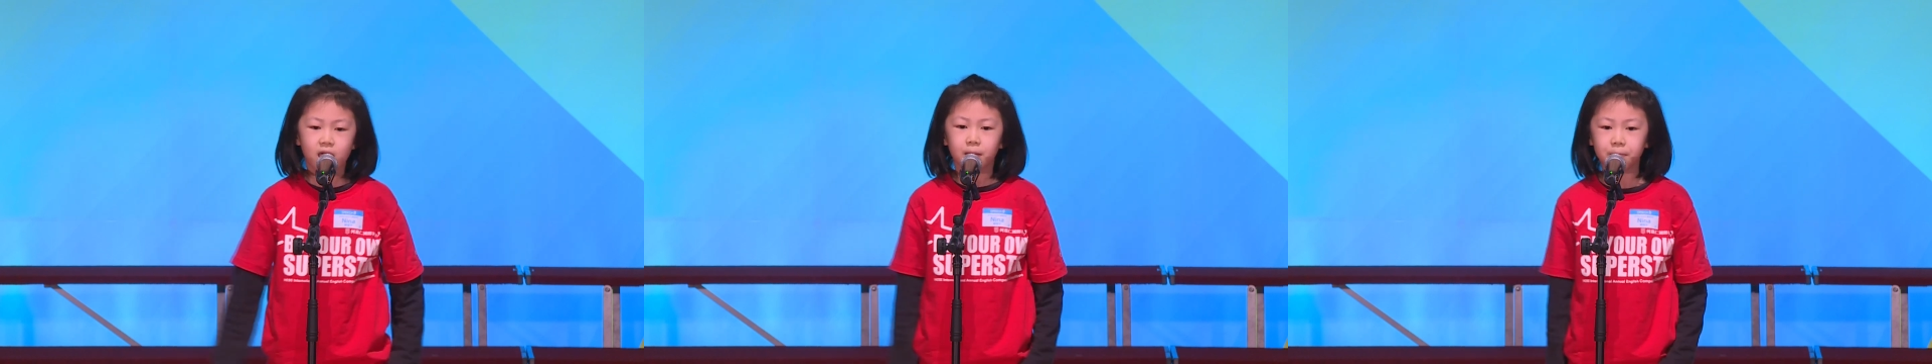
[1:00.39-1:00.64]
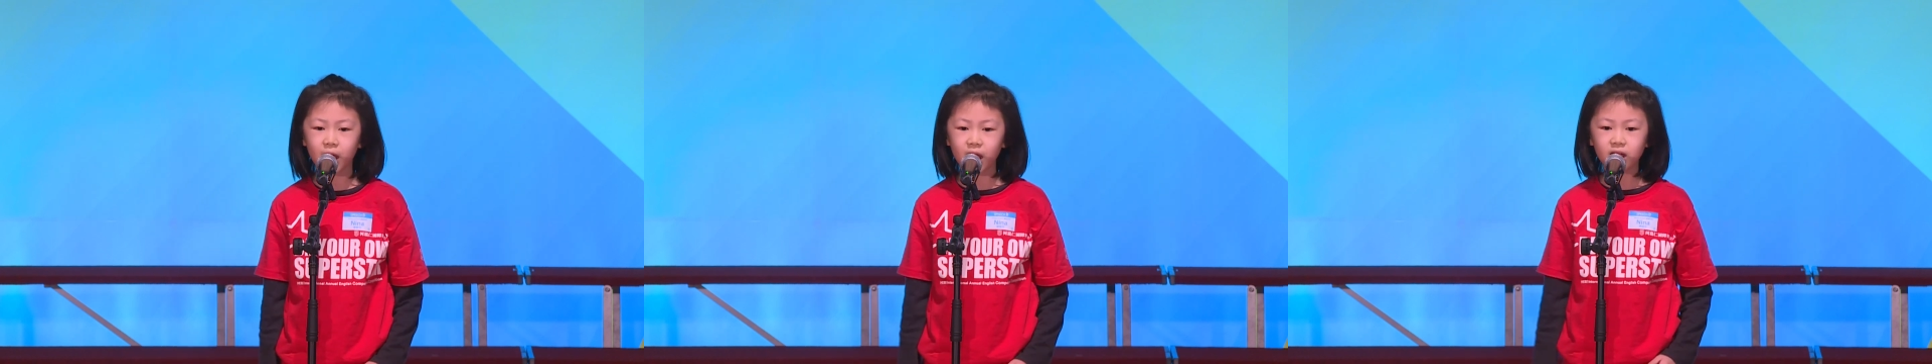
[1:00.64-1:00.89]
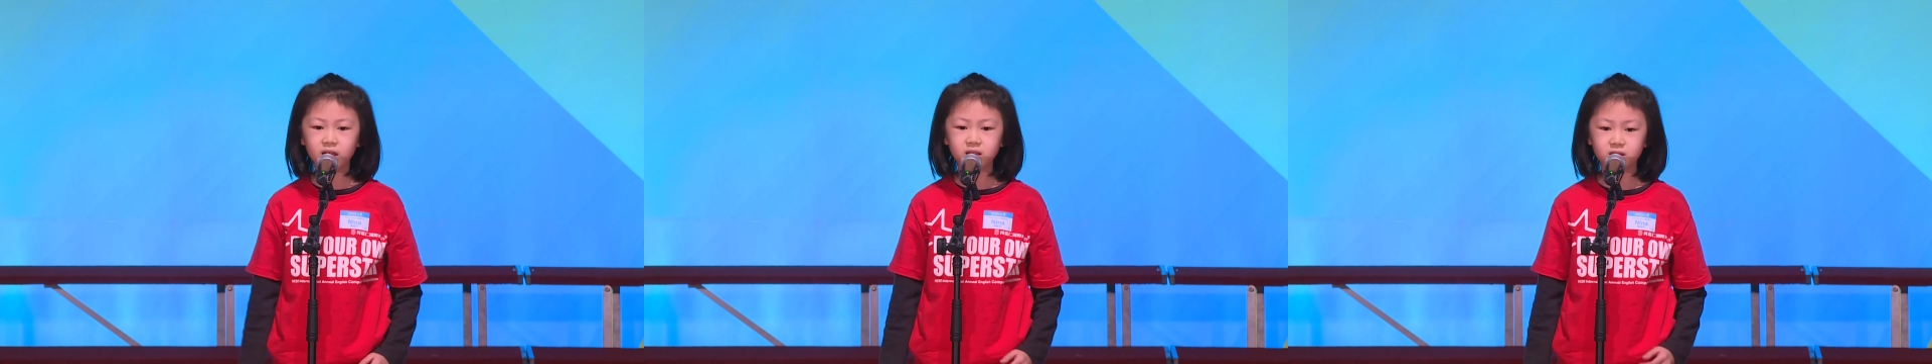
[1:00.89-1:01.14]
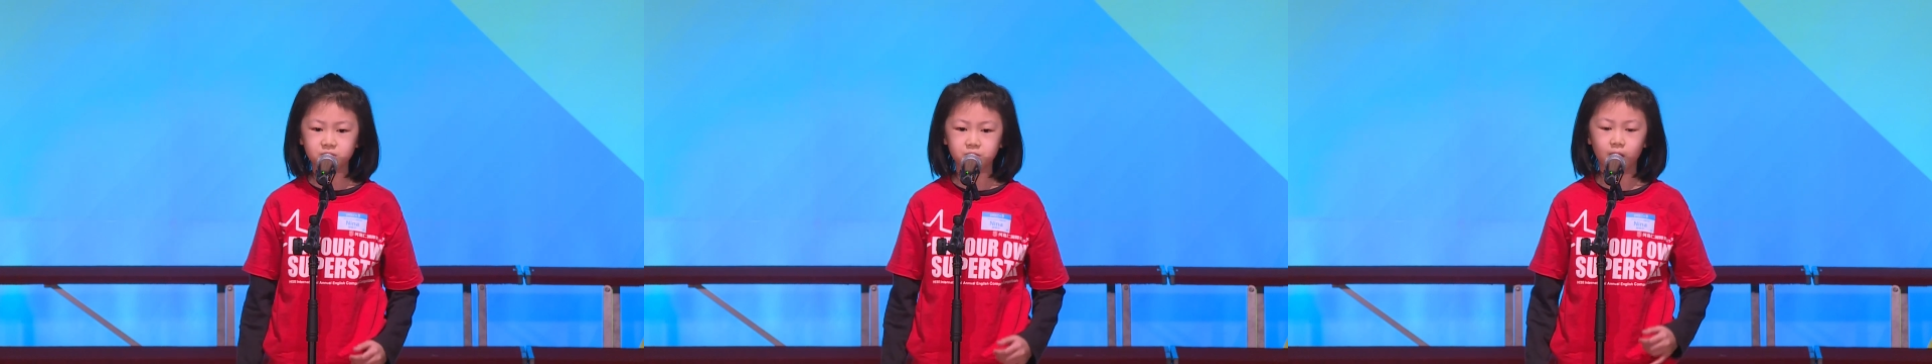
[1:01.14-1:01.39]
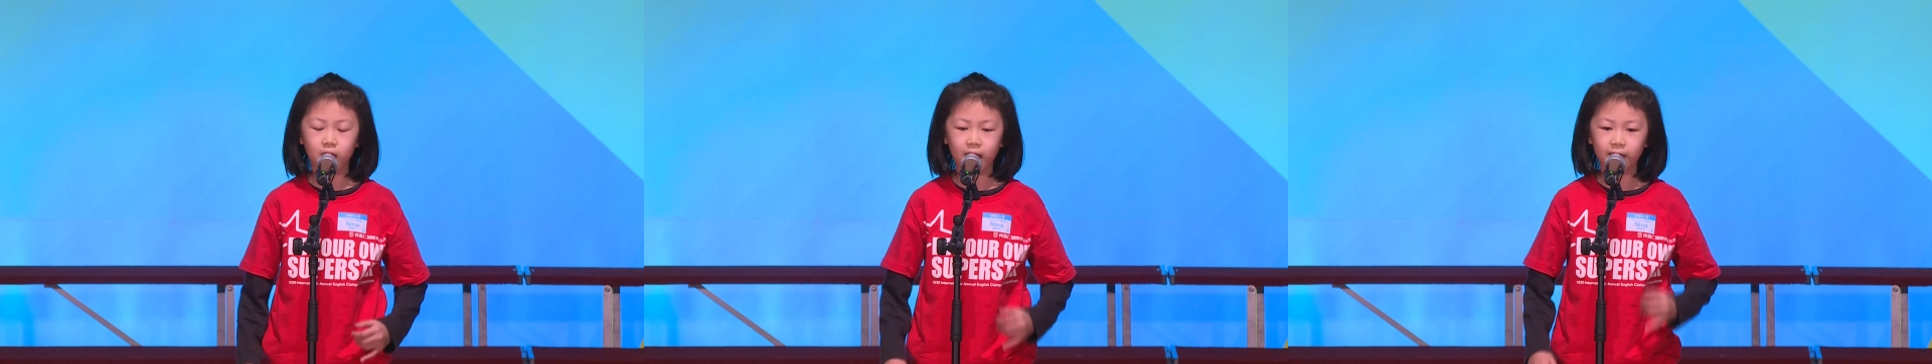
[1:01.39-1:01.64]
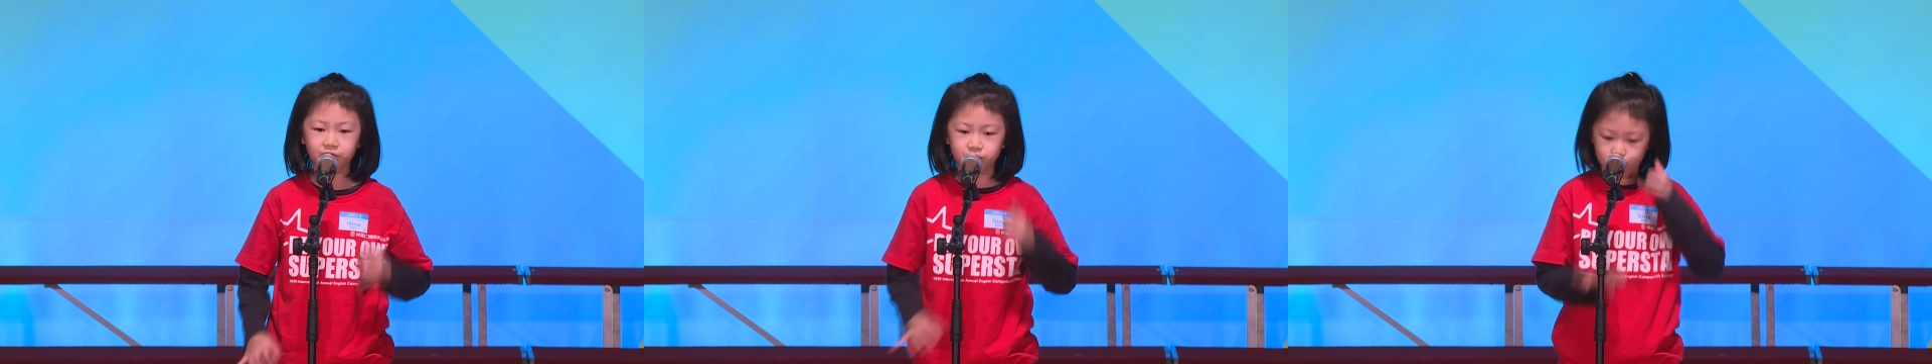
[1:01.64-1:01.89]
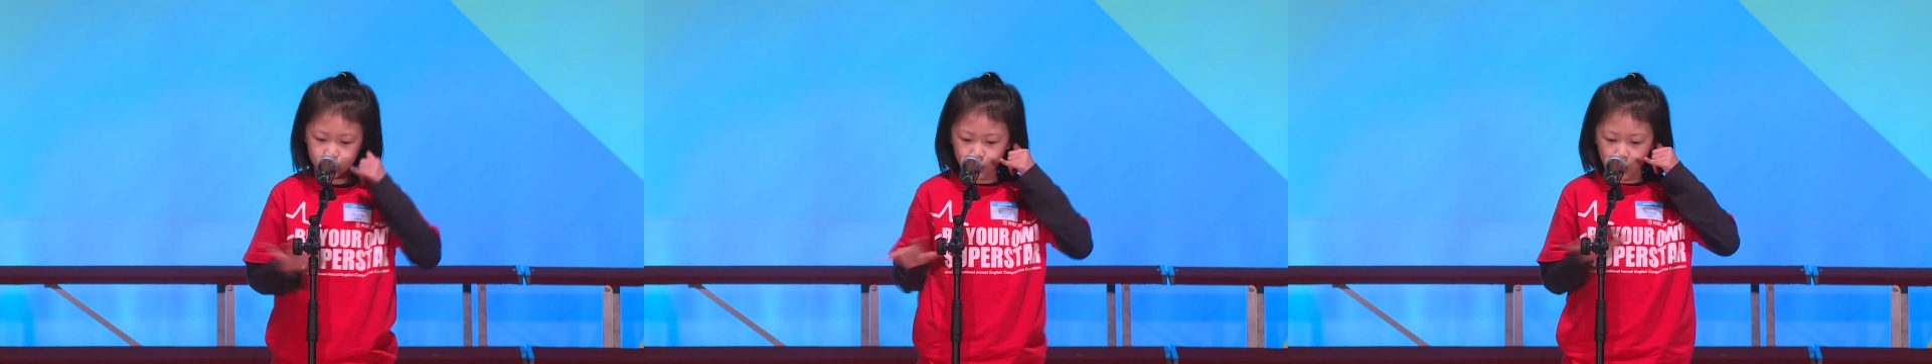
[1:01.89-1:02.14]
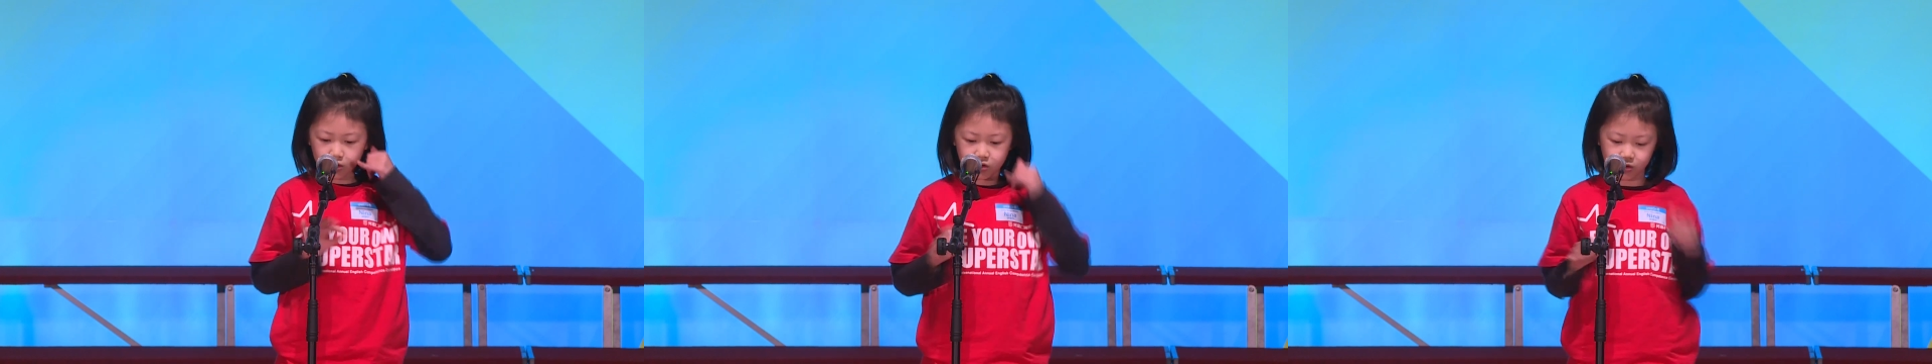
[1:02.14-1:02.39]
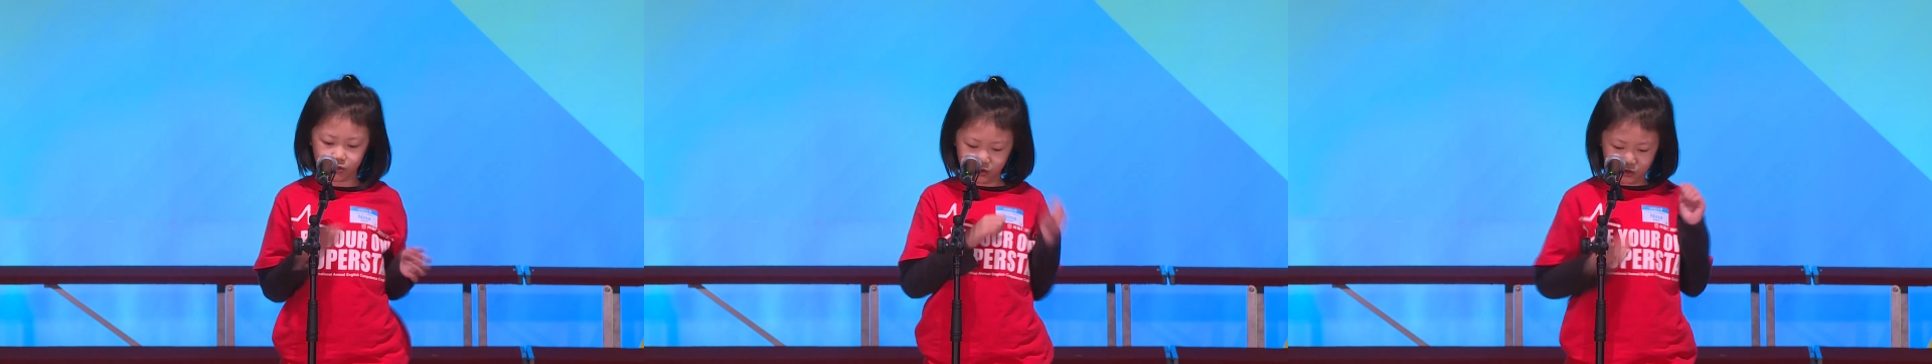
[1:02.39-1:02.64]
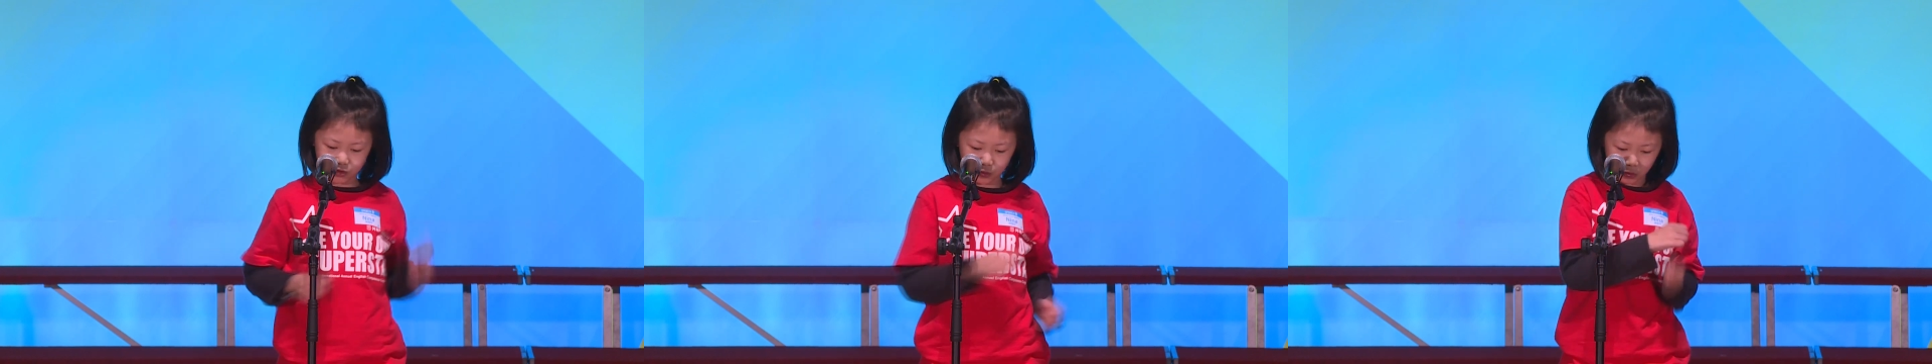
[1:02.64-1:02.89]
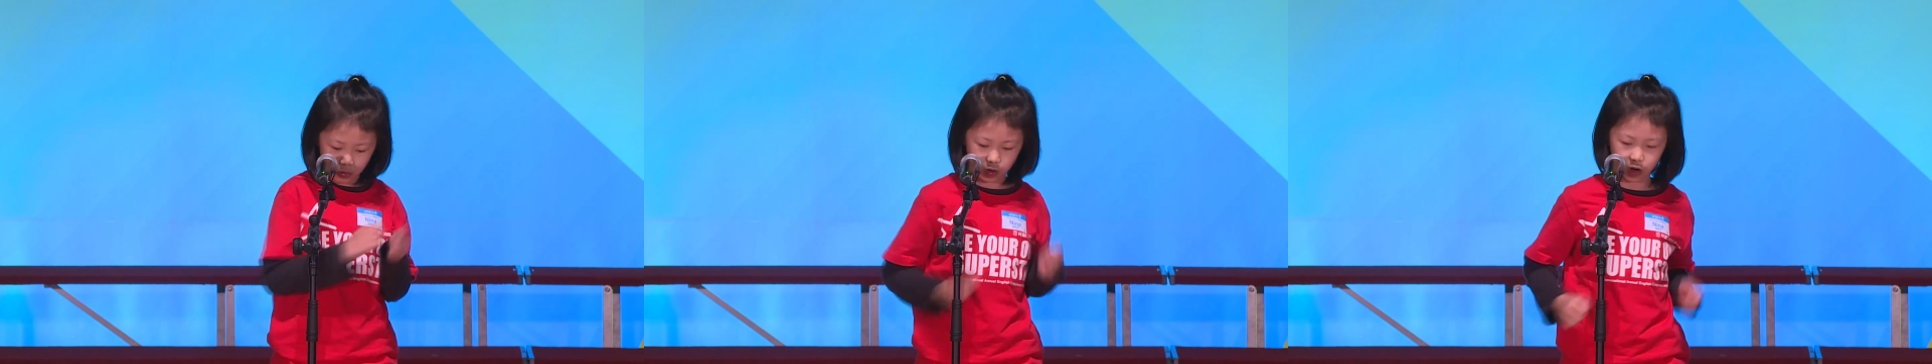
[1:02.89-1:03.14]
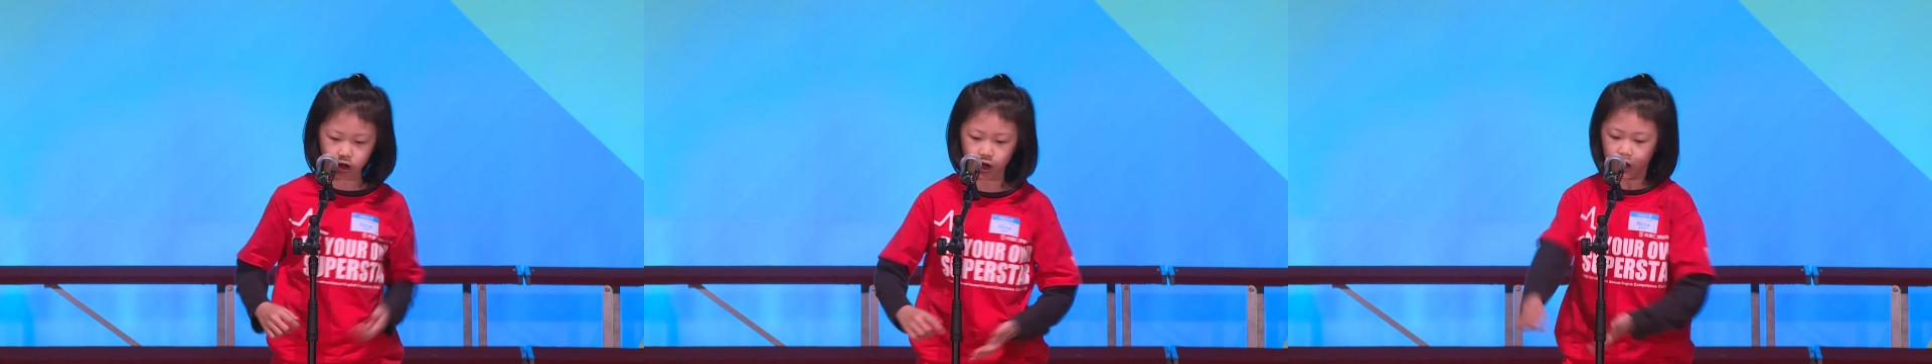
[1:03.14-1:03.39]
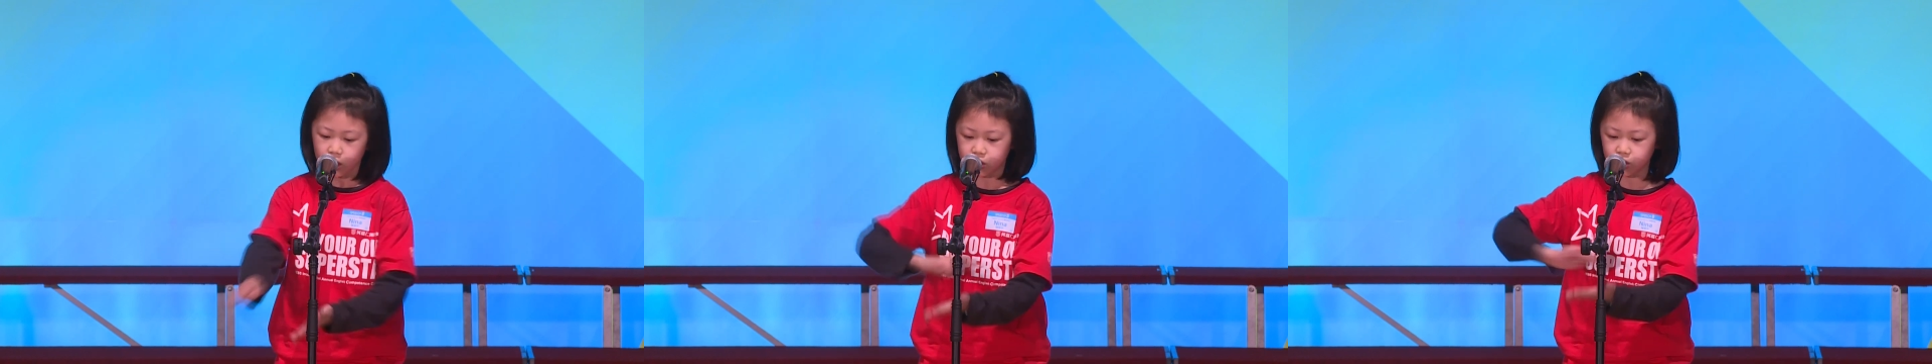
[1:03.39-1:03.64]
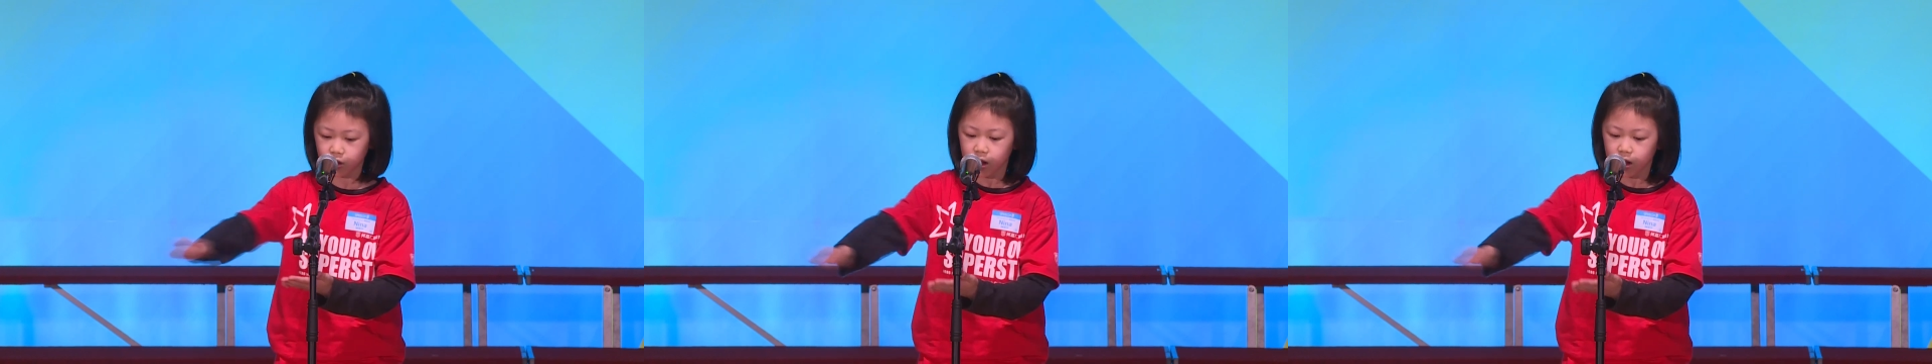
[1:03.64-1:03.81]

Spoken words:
Parents will have to go to school, do